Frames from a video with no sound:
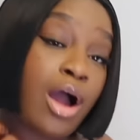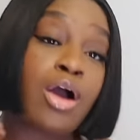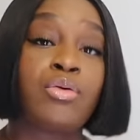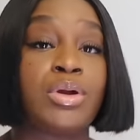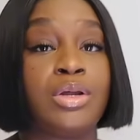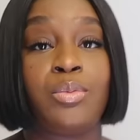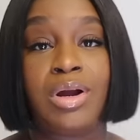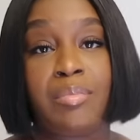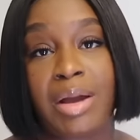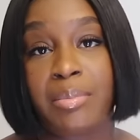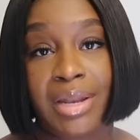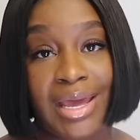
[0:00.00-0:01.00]
already wear
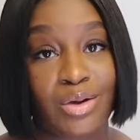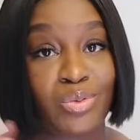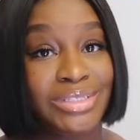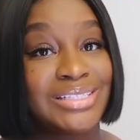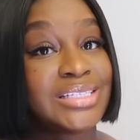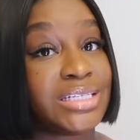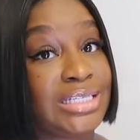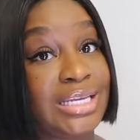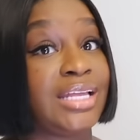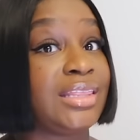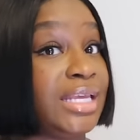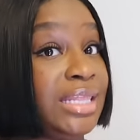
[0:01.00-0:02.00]
my black ones to
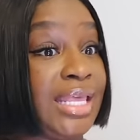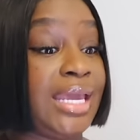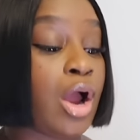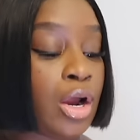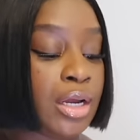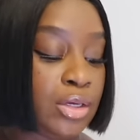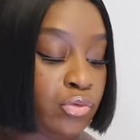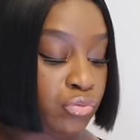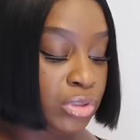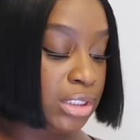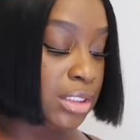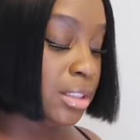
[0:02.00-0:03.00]
death and they are in
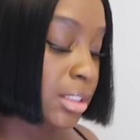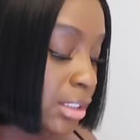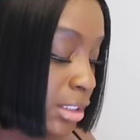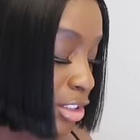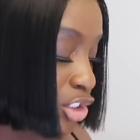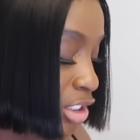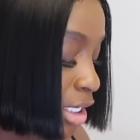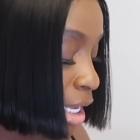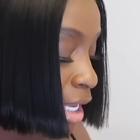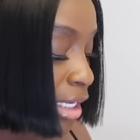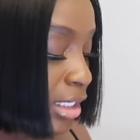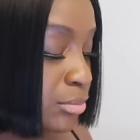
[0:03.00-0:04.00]
really good condition.
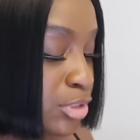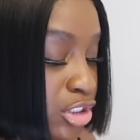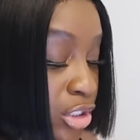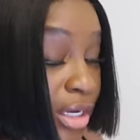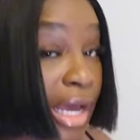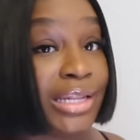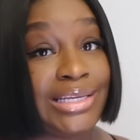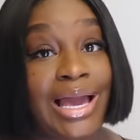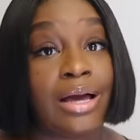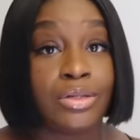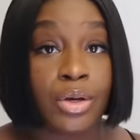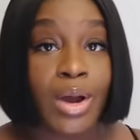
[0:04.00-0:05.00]
Let me show y'all,
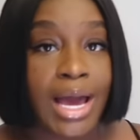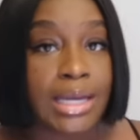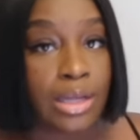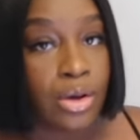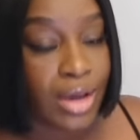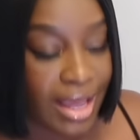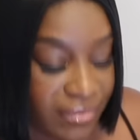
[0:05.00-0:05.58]
y'all know how long